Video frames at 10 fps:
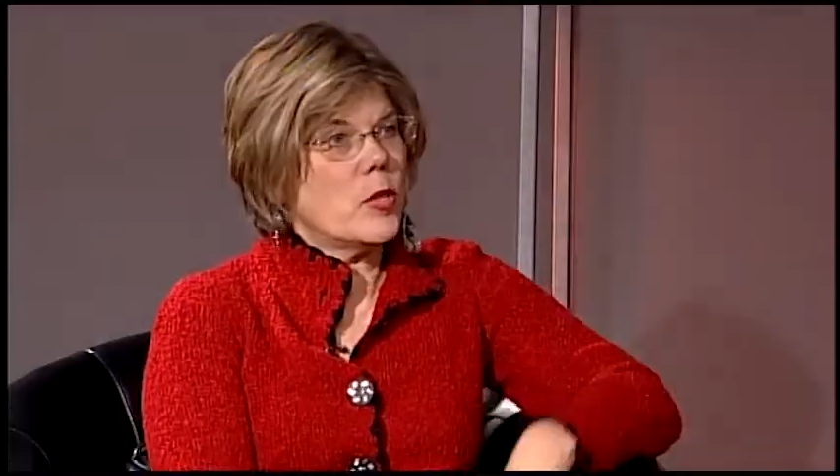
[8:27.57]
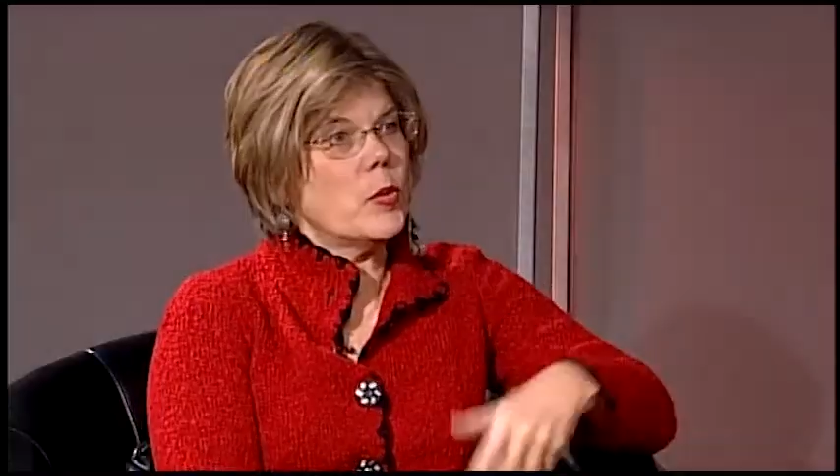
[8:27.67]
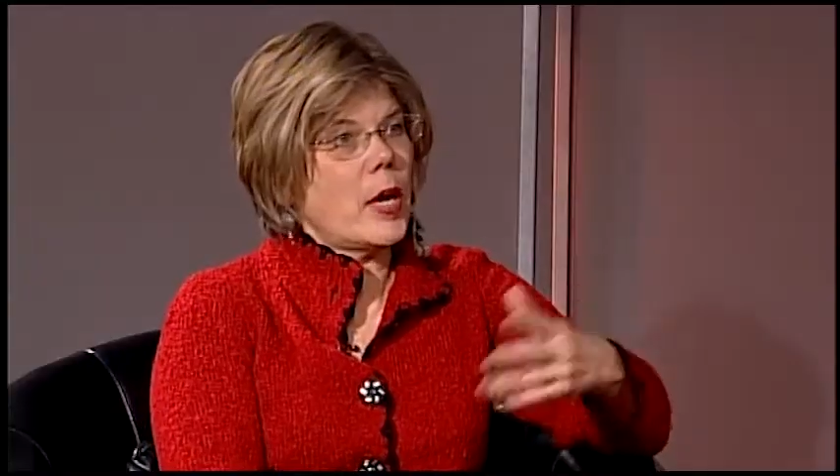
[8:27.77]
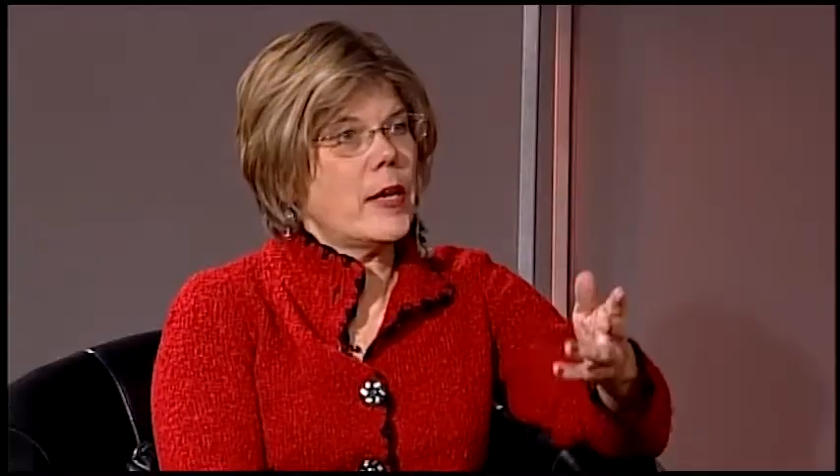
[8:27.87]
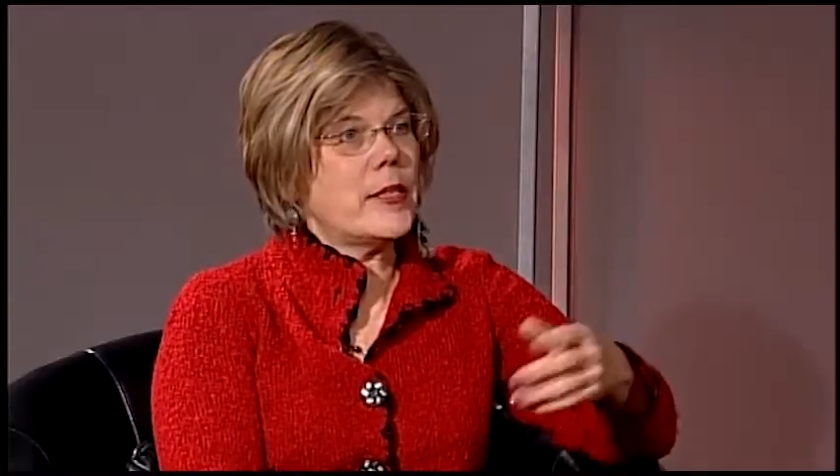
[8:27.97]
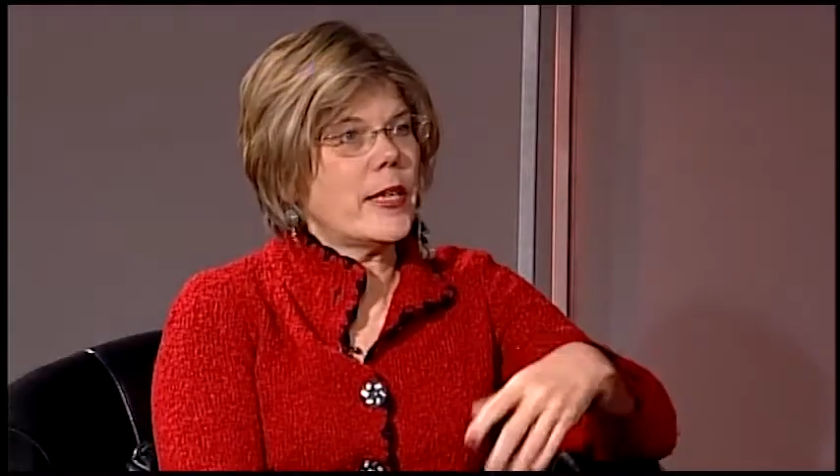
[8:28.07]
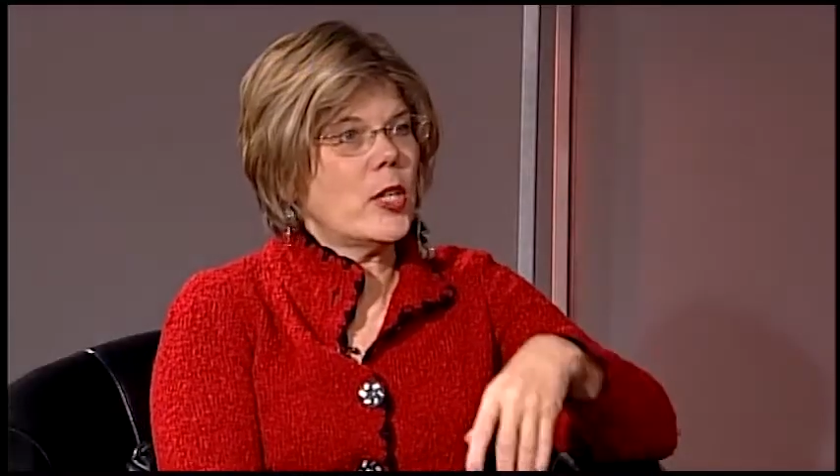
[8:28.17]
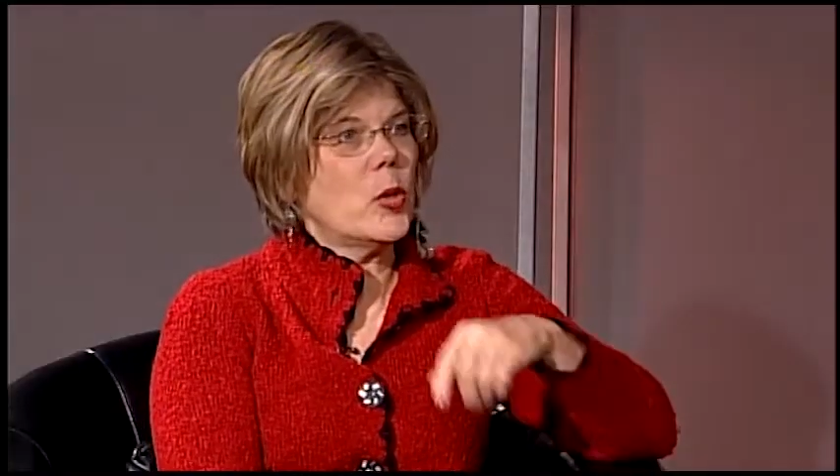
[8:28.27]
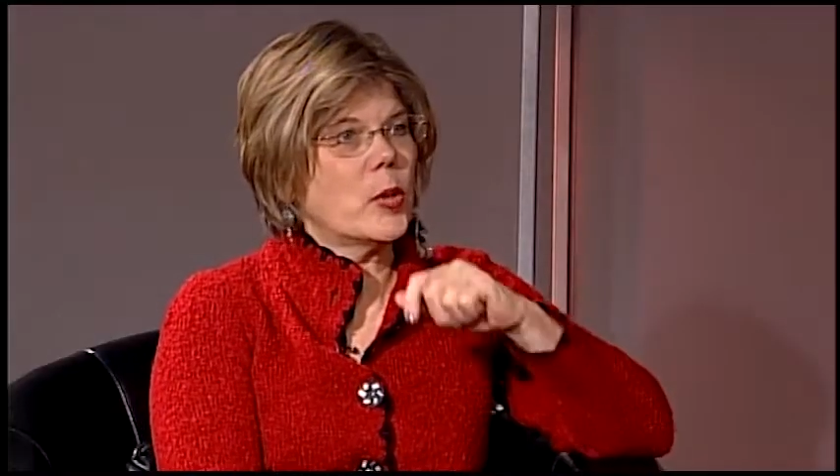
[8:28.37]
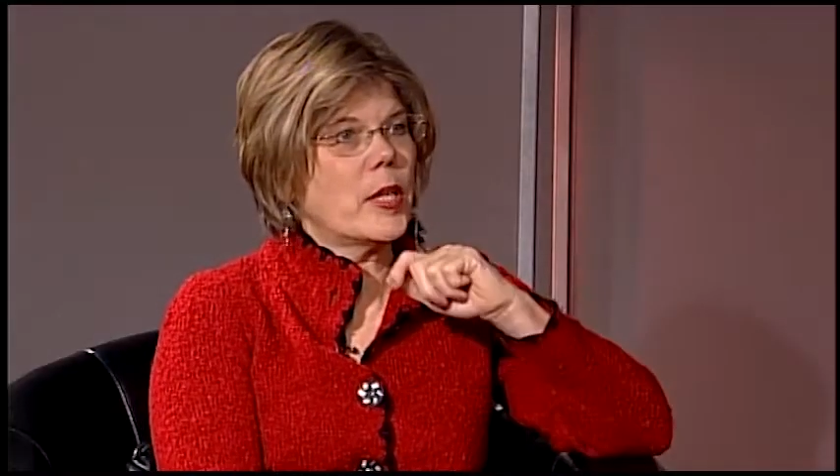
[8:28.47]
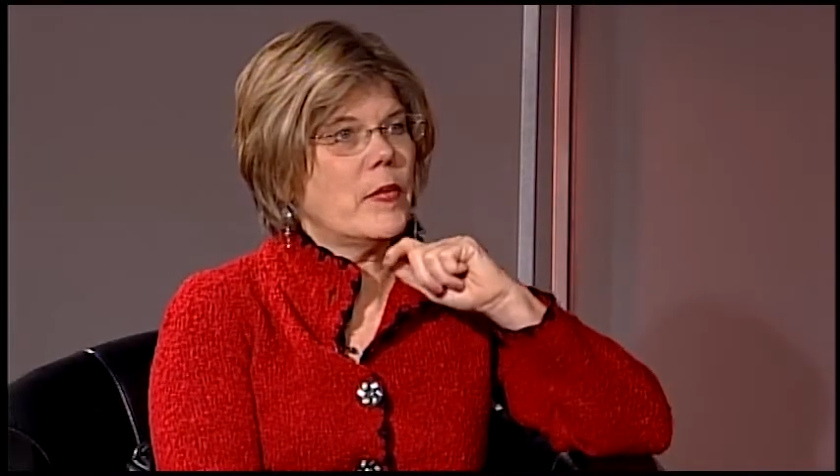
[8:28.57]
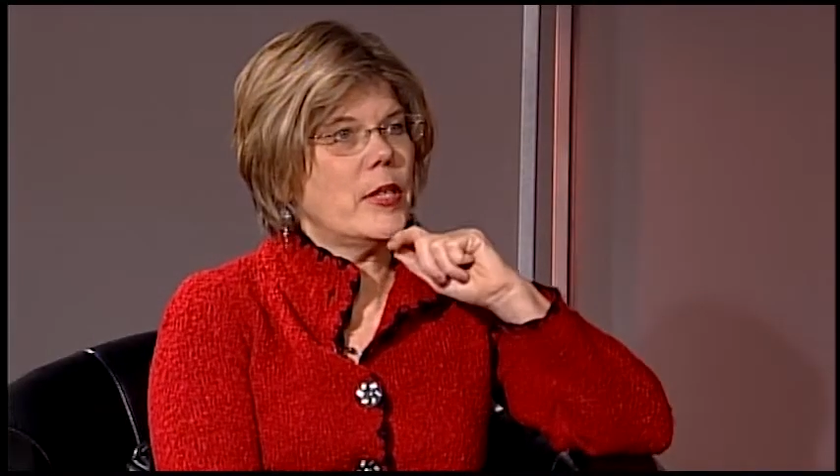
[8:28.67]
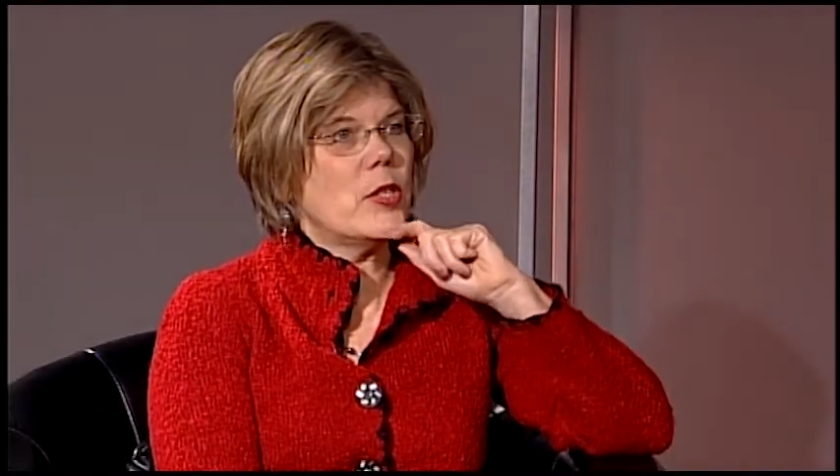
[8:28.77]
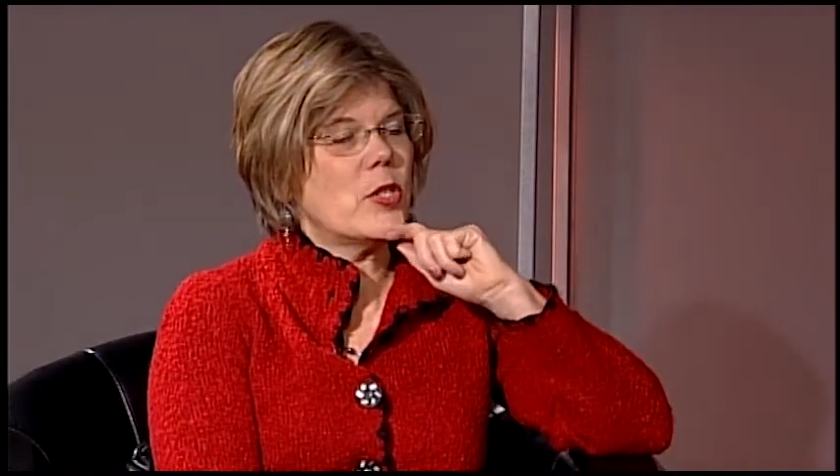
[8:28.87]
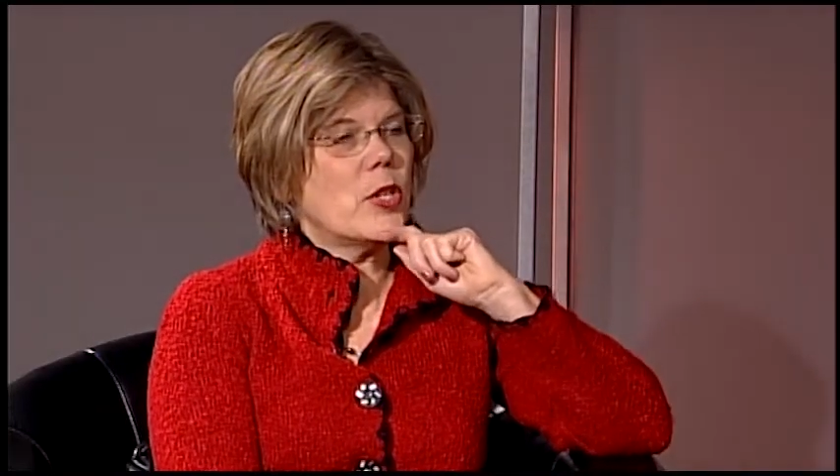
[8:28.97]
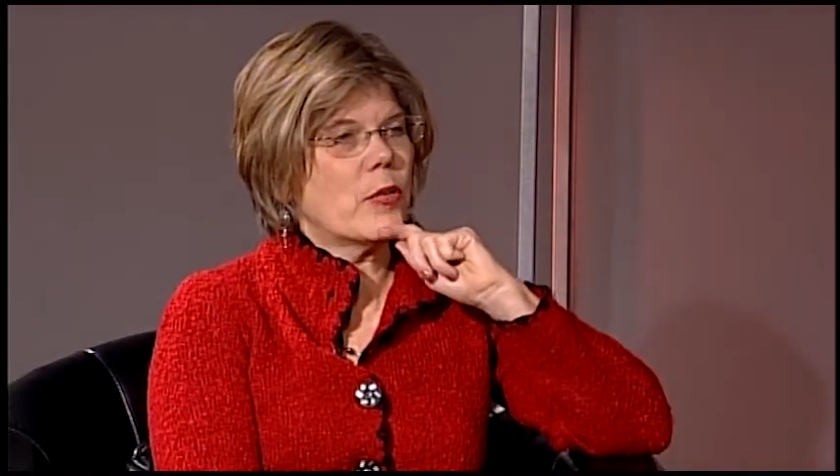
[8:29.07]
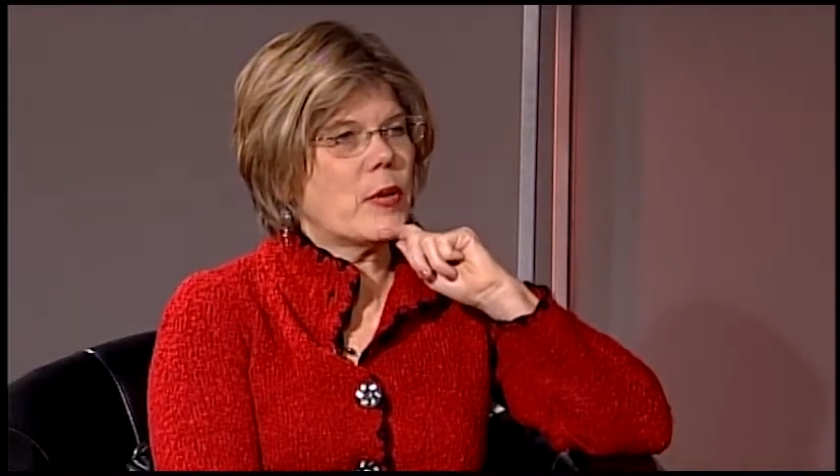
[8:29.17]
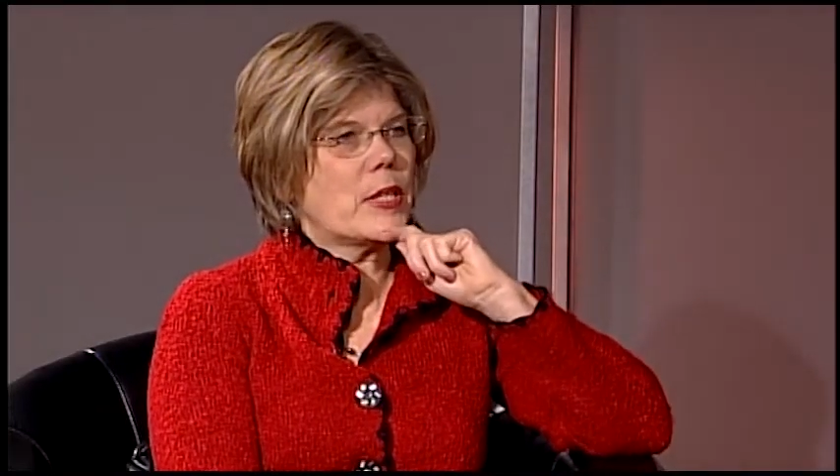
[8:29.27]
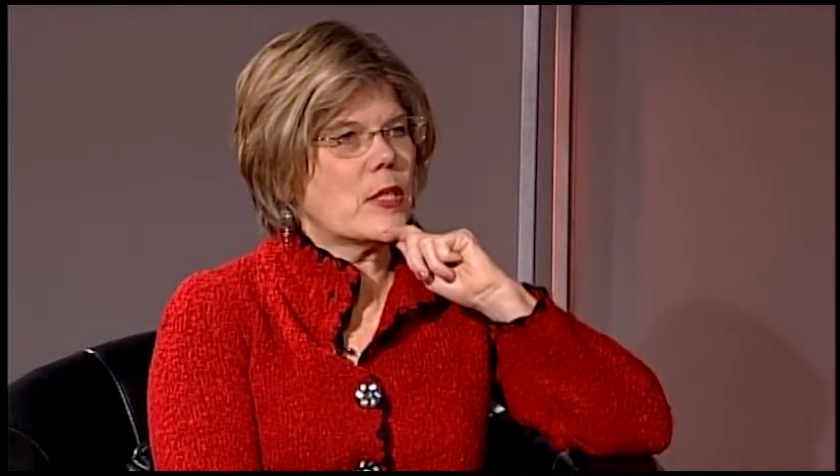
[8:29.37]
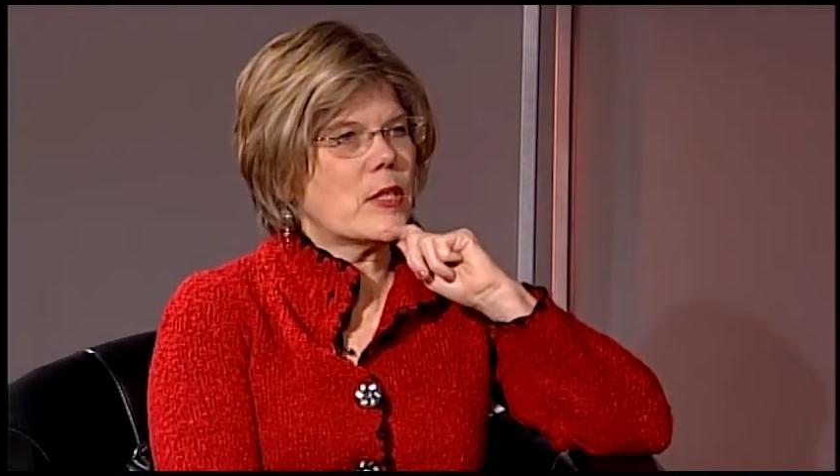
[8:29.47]
you were, I take it you were giving these to your
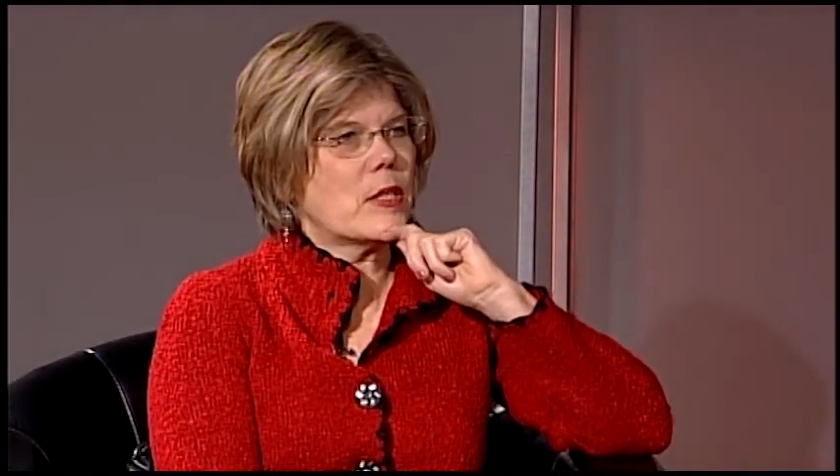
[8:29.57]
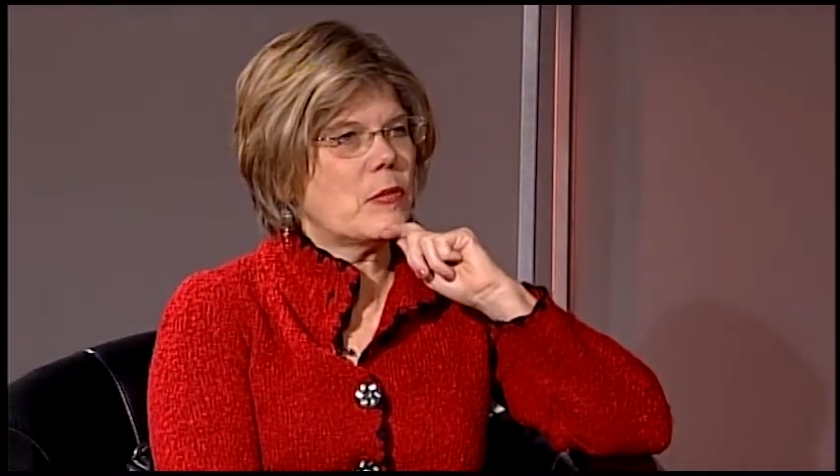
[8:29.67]
friends